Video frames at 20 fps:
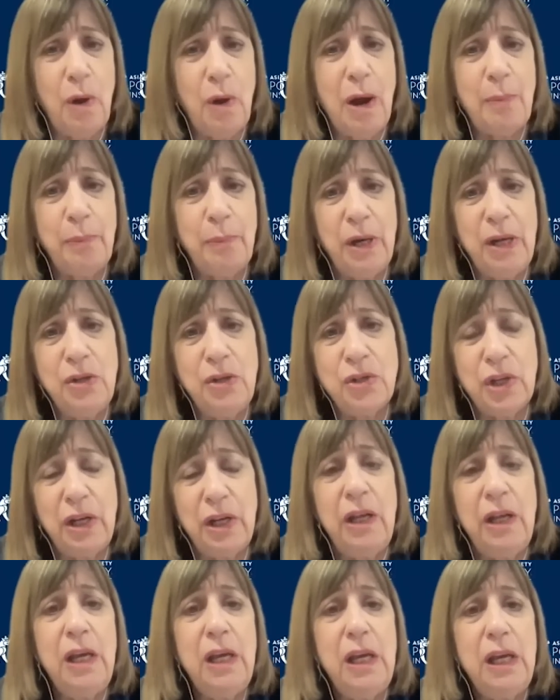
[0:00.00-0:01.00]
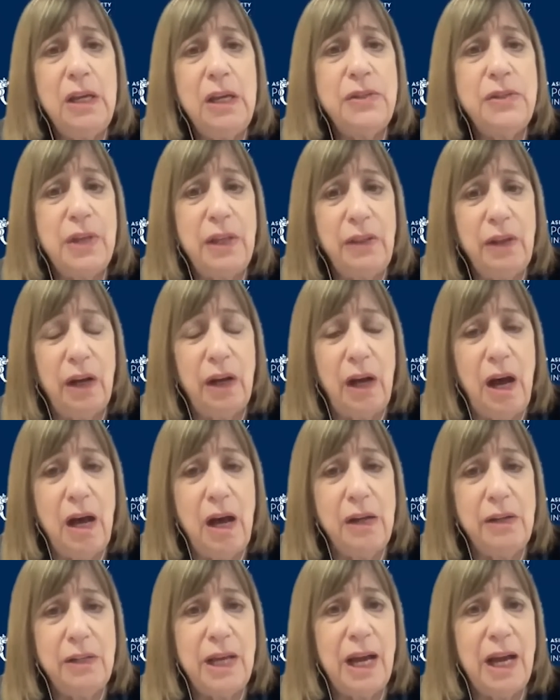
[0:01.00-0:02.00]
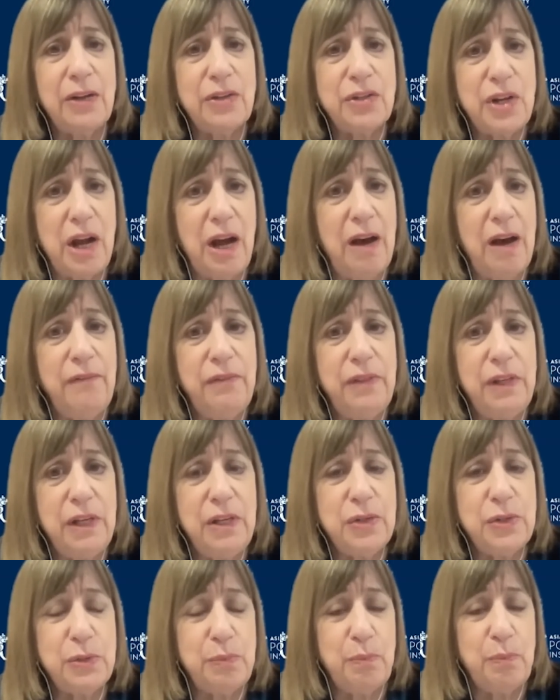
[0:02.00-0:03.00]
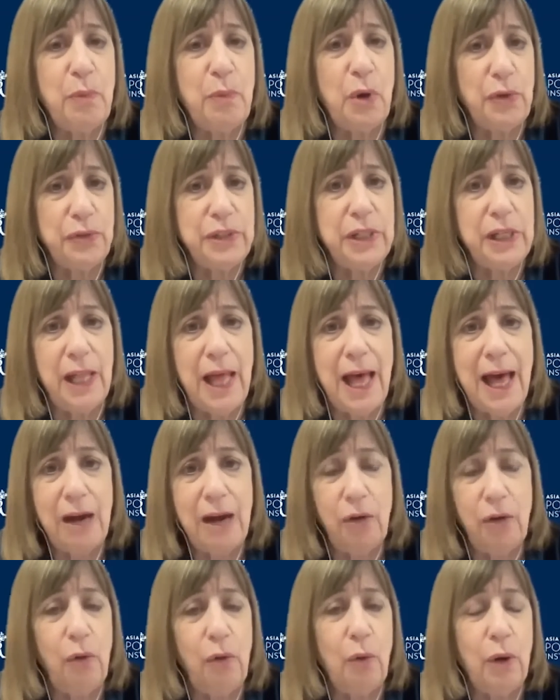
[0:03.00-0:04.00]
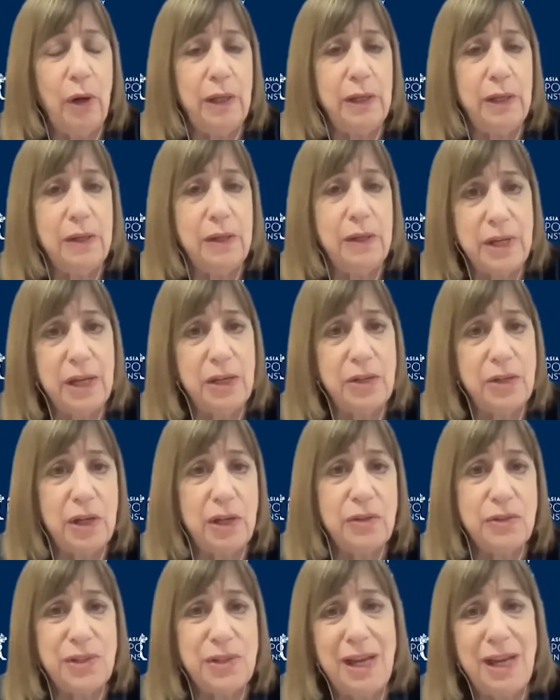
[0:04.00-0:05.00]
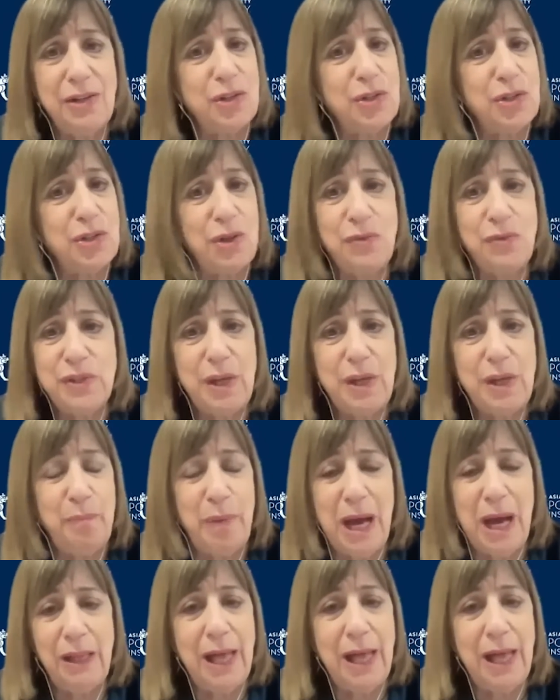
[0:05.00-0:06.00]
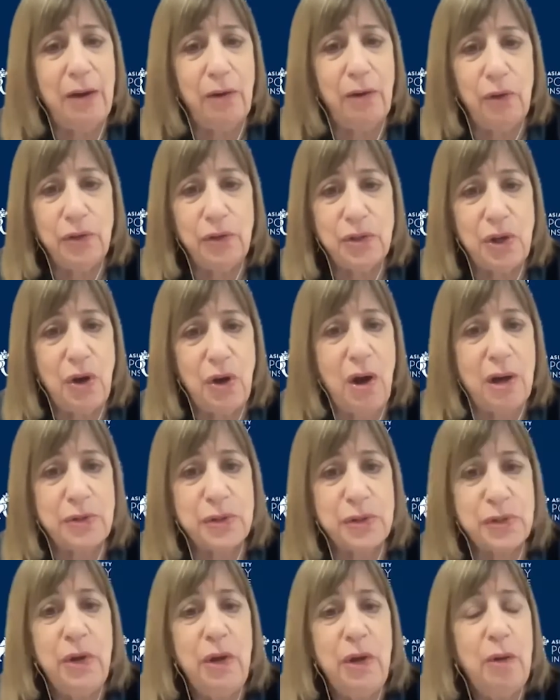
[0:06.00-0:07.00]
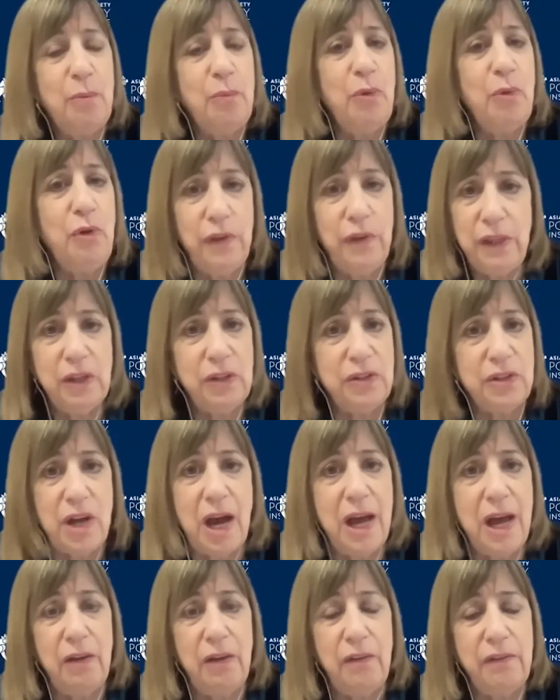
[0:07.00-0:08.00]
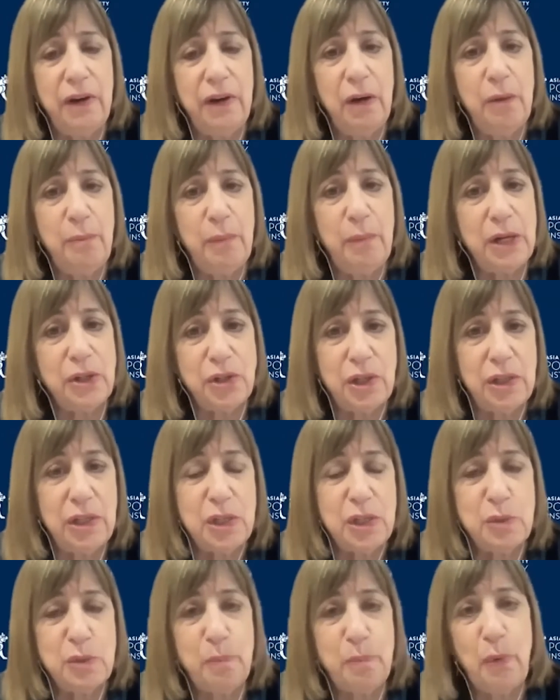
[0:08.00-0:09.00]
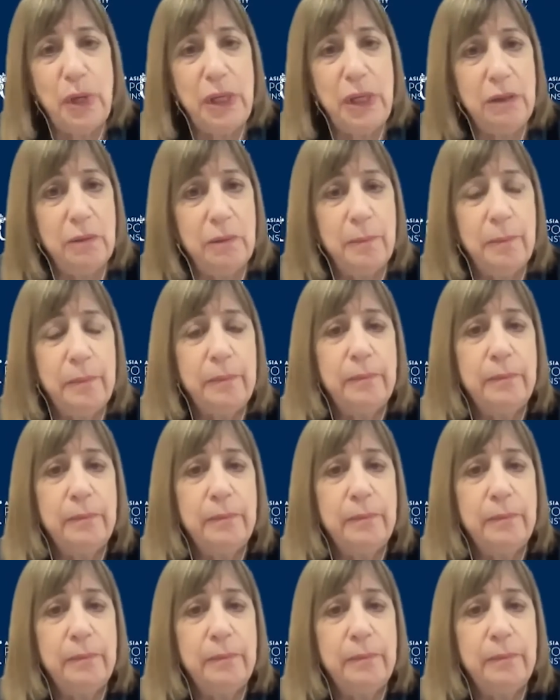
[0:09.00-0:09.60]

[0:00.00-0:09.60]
cooperation is in the context of these multilateral organizations. I just don't see bilateral talks moving the dial very much at this point.